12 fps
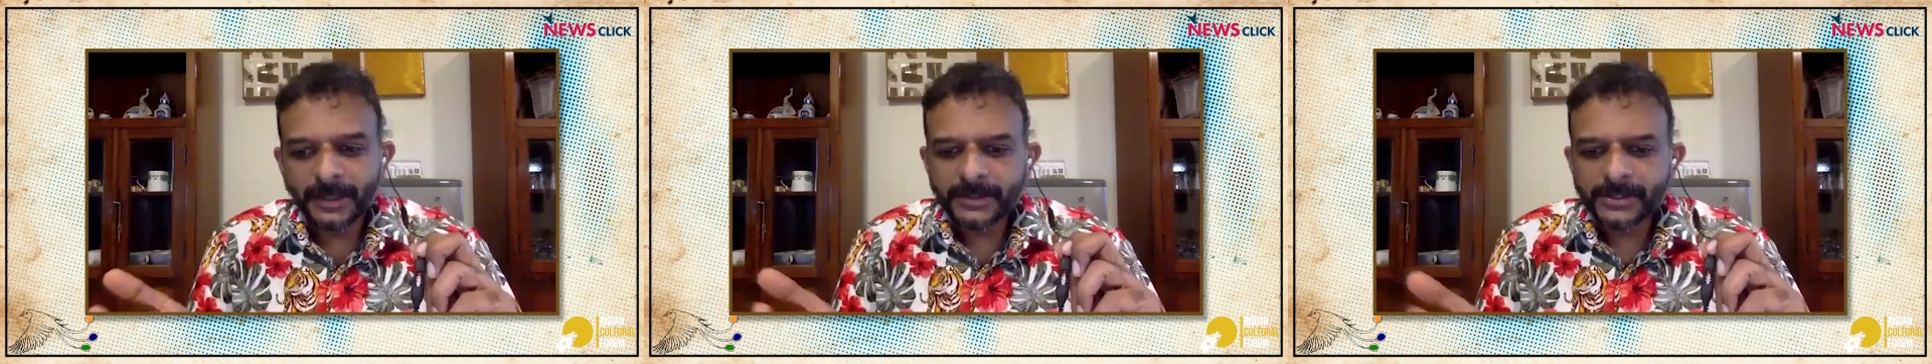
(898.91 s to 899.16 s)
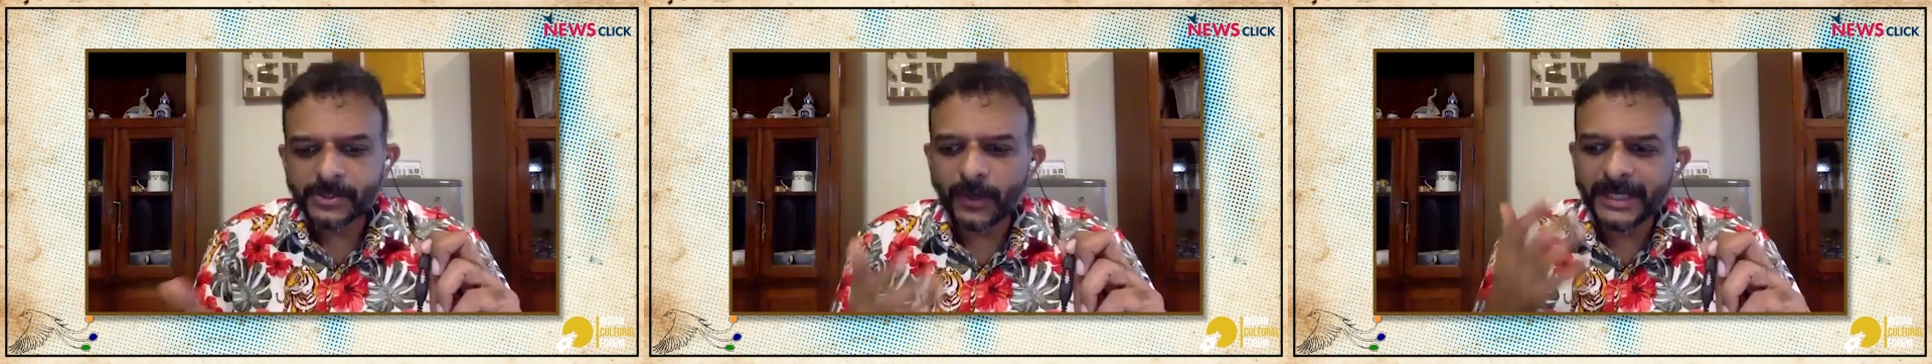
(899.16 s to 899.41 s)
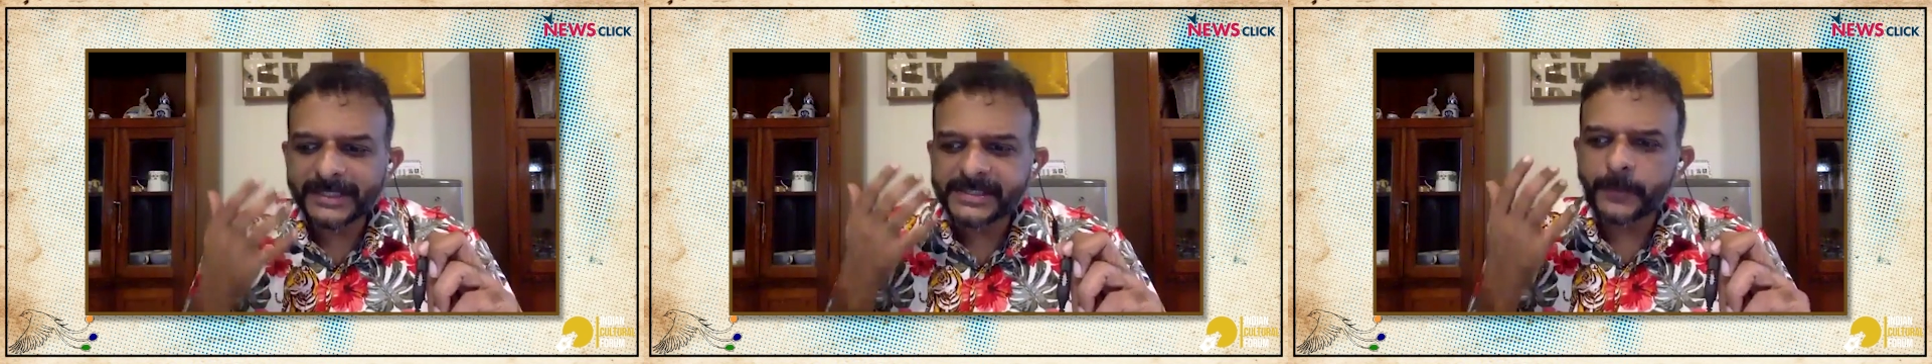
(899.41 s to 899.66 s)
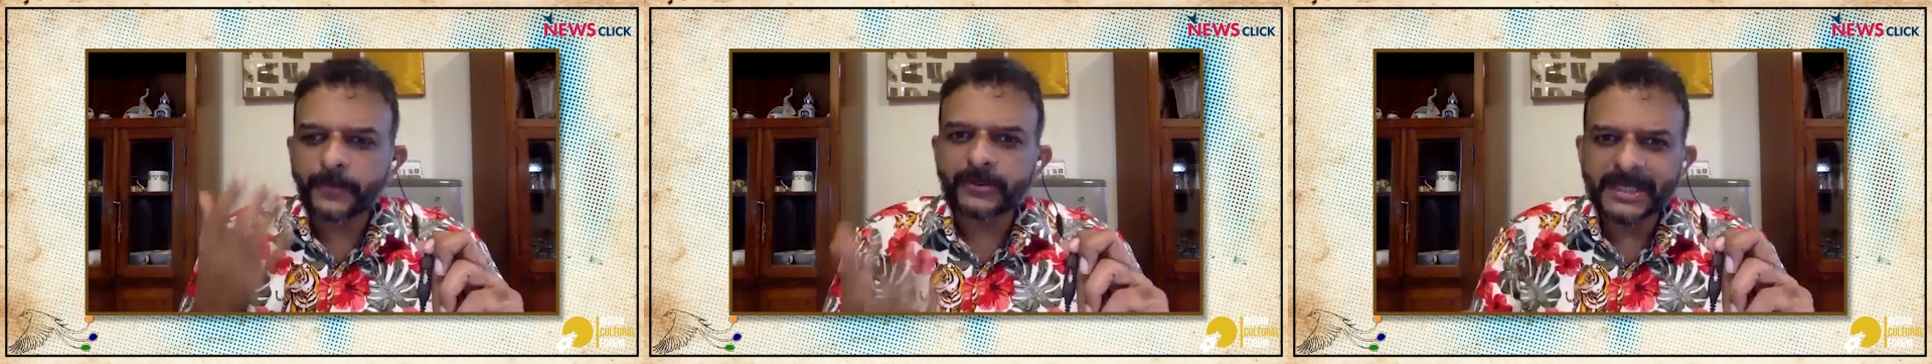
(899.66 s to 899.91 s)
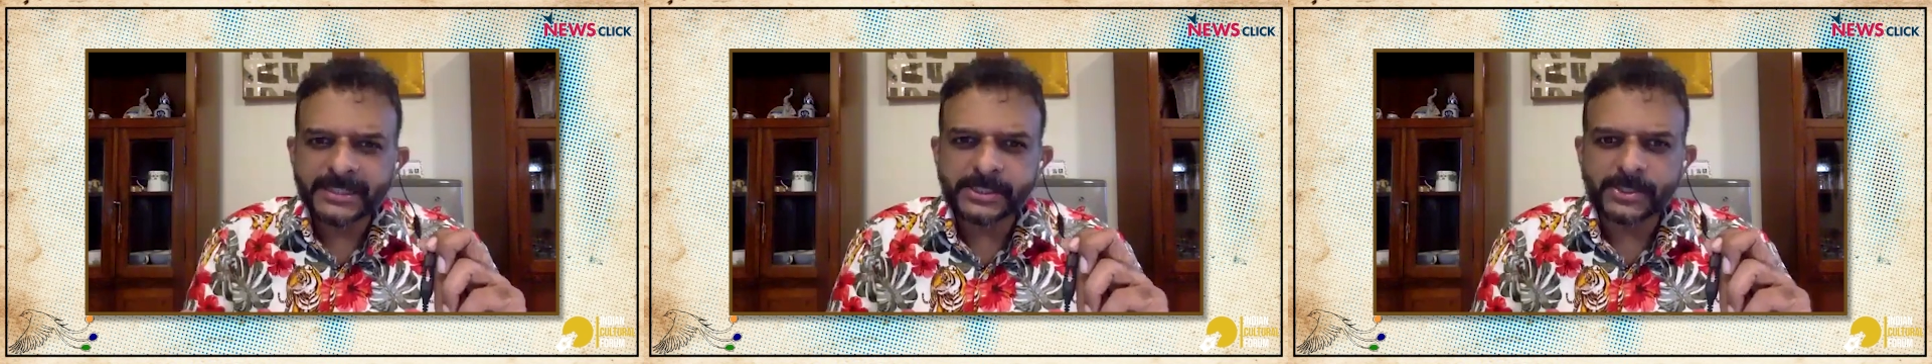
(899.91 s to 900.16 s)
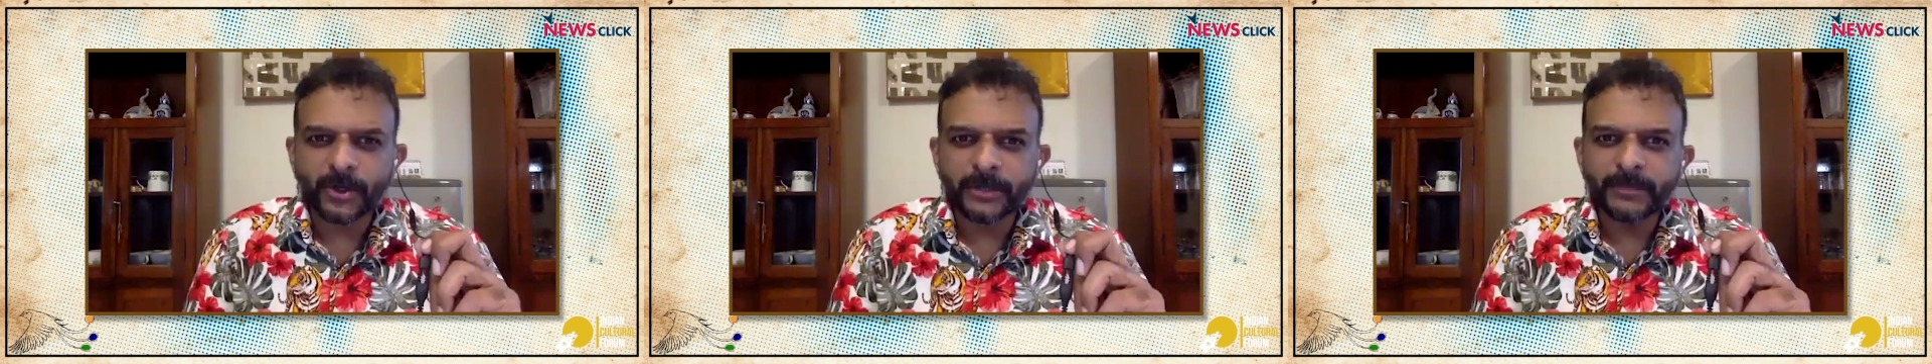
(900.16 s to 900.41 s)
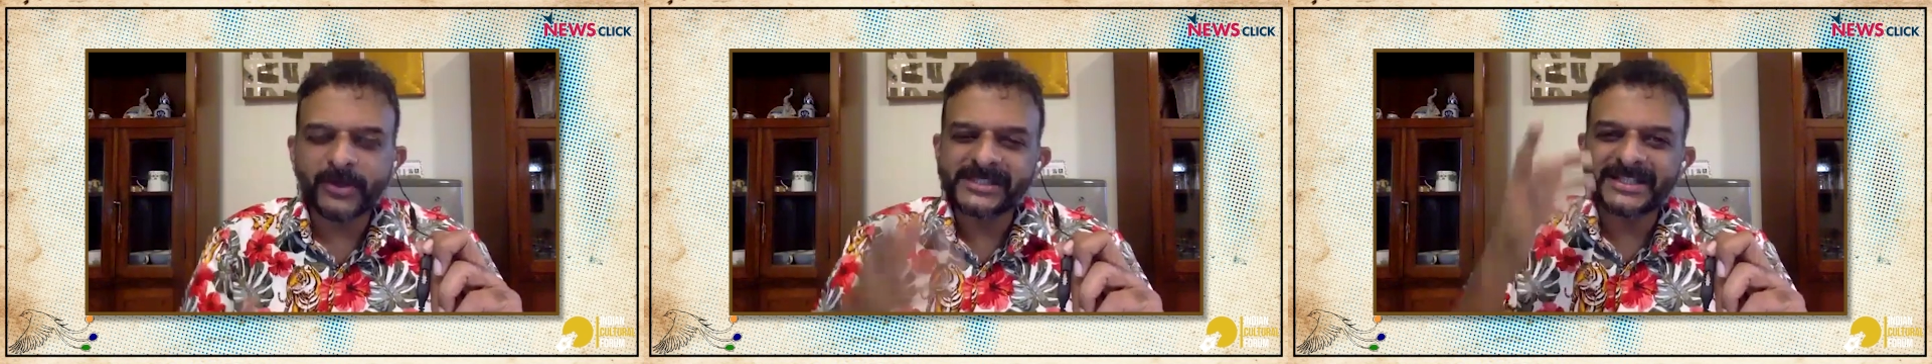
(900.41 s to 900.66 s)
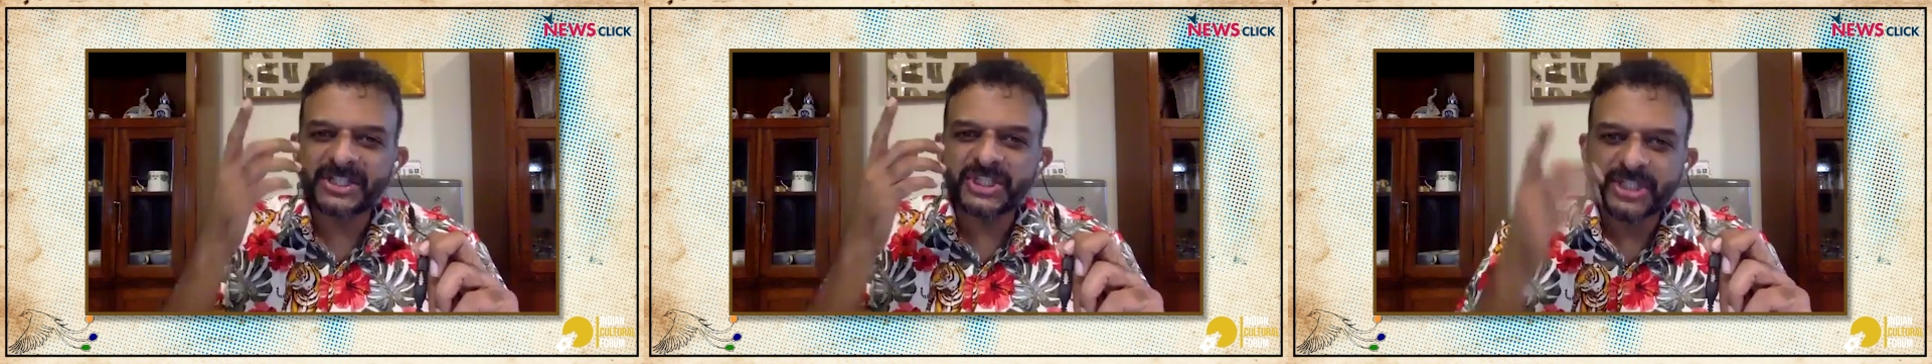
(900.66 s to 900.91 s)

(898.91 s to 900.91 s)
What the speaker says: So it is a protest song because it